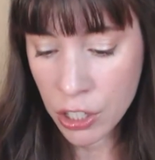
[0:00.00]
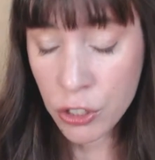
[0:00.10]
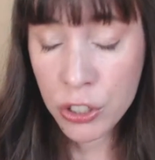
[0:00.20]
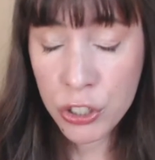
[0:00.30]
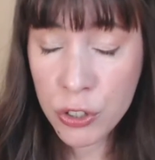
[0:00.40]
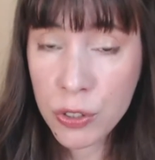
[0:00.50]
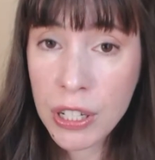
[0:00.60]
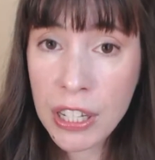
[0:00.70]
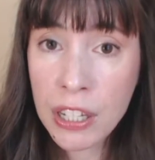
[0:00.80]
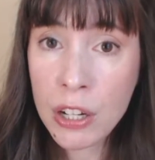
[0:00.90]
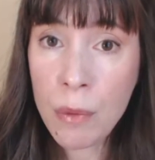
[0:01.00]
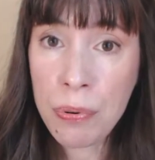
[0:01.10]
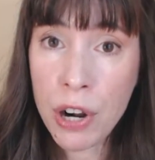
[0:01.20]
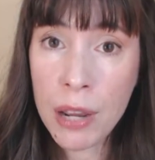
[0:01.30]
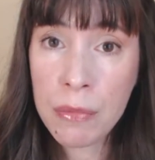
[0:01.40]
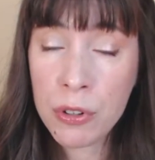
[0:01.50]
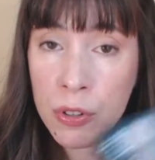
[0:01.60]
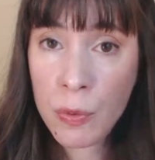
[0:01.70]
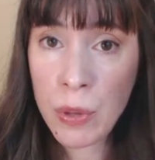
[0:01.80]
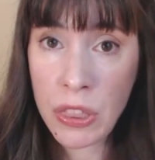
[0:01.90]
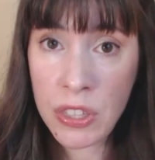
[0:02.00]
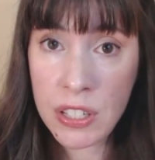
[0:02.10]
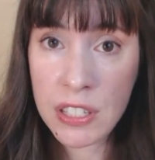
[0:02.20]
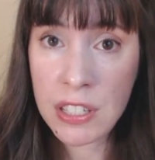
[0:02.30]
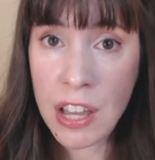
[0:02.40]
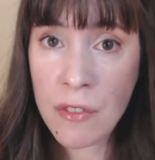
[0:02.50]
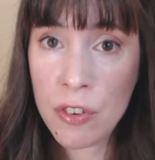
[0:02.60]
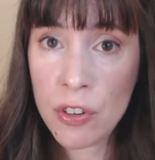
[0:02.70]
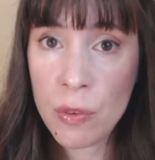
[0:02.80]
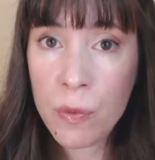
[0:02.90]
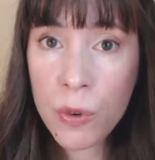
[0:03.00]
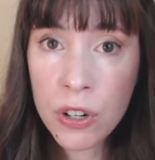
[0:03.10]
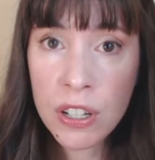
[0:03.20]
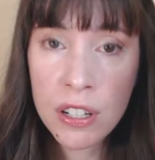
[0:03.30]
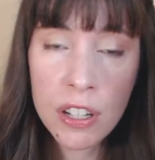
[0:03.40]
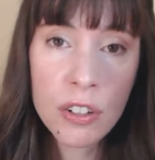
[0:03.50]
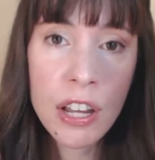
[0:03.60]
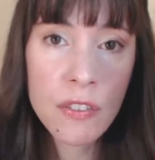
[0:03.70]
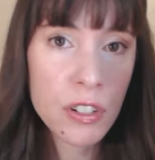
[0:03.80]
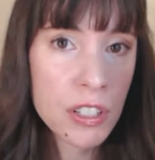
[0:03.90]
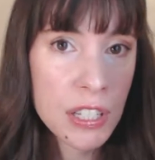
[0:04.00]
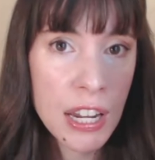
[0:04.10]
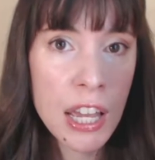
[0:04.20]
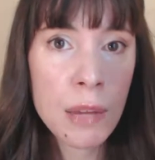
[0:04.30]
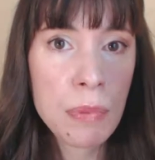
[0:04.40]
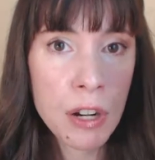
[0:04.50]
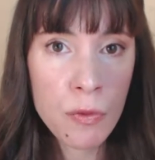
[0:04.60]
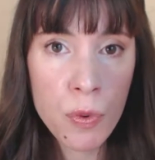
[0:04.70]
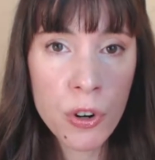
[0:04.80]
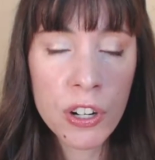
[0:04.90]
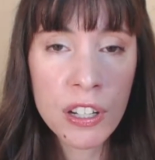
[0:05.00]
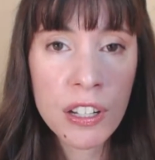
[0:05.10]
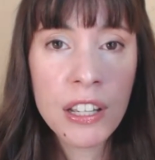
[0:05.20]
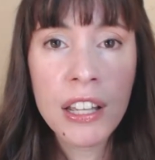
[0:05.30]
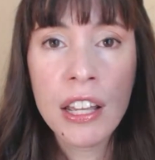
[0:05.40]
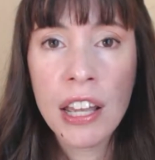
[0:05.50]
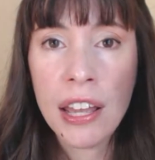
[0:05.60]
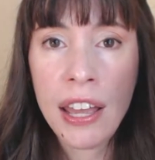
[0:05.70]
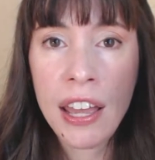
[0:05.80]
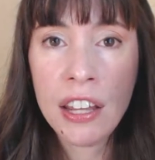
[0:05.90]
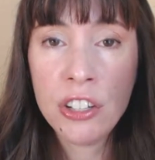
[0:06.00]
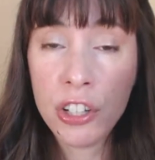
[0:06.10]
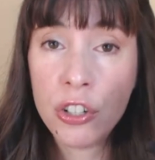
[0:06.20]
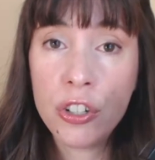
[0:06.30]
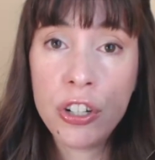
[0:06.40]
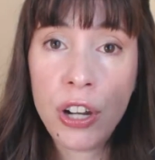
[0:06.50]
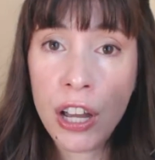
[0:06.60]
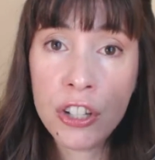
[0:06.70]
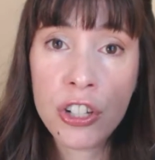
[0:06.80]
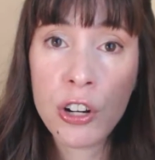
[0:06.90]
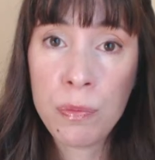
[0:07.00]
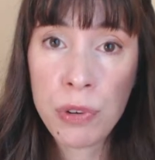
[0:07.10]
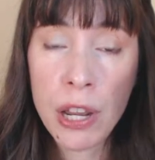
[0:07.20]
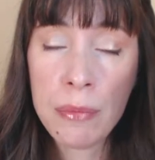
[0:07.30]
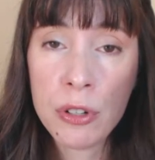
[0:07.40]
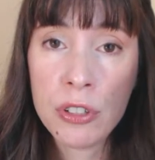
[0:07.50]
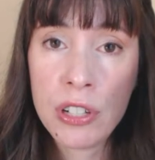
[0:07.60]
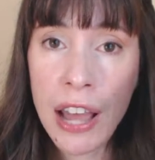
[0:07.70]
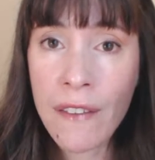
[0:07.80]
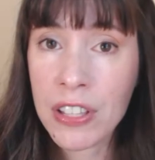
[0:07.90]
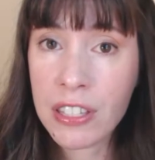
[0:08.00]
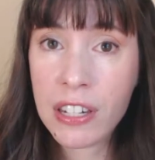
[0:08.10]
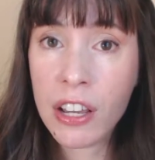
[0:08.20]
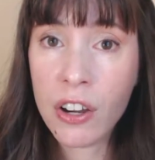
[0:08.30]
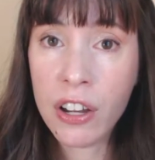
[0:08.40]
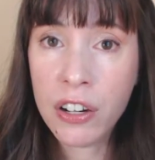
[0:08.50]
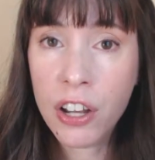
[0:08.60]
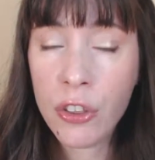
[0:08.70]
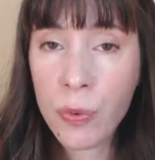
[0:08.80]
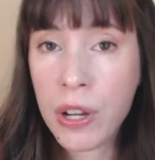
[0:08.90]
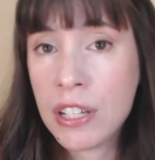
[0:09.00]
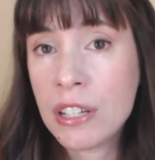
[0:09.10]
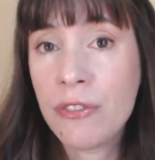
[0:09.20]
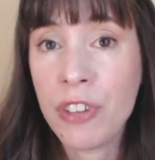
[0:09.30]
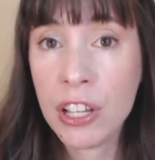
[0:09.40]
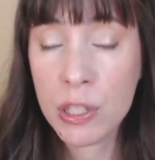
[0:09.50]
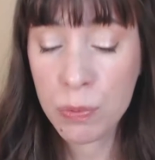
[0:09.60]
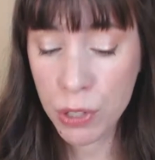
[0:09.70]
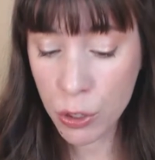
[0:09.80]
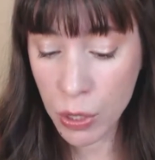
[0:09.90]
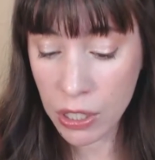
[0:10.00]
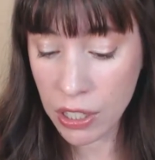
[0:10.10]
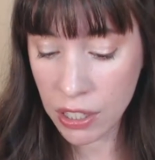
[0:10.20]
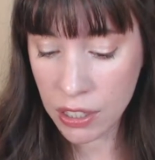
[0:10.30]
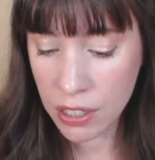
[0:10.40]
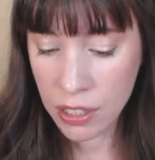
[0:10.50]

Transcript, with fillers: You do need a primer with this. I've already worn it. I don't have it on today, but I've worn it. And you need a good eyeshadow primer to have it stay on. Otherwise, it fades pretty quickly.